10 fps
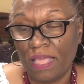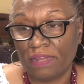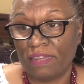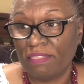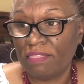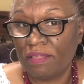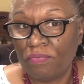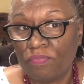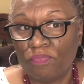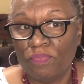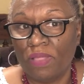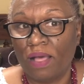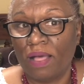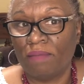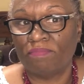Did the
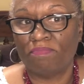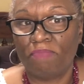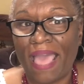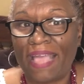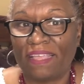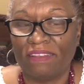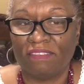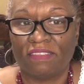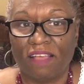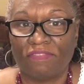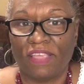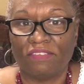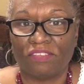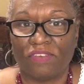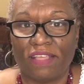um, packing and stuff
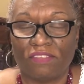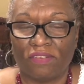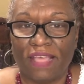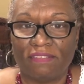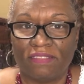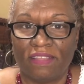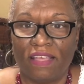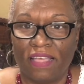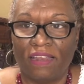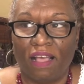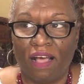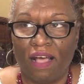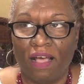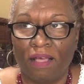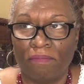yesterday, so that's done.
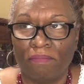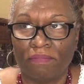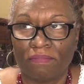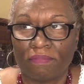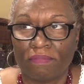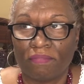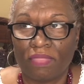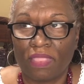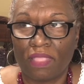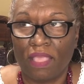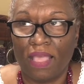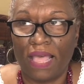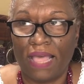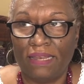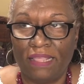Um,
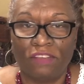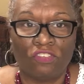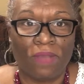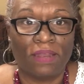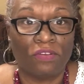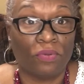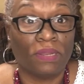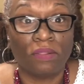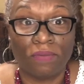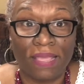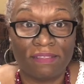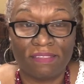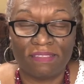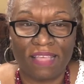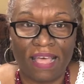I did try to do a little
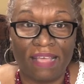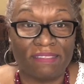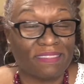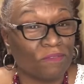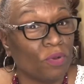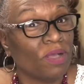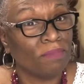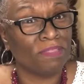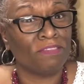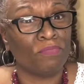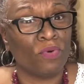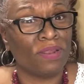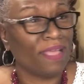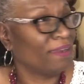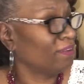exercise. Woke up this
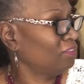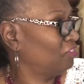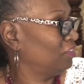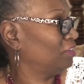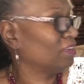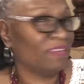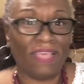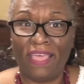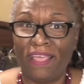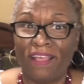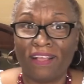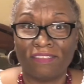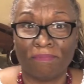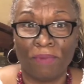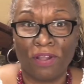morning, had a little chill in the air
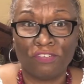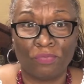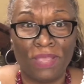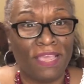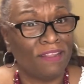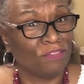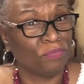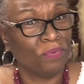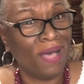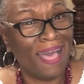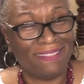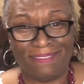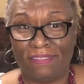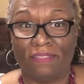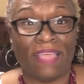because March wind is
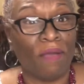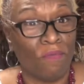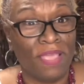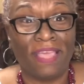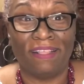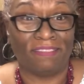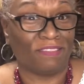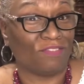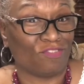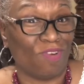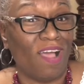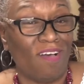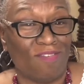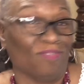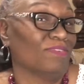what? That wind is
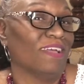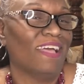strong.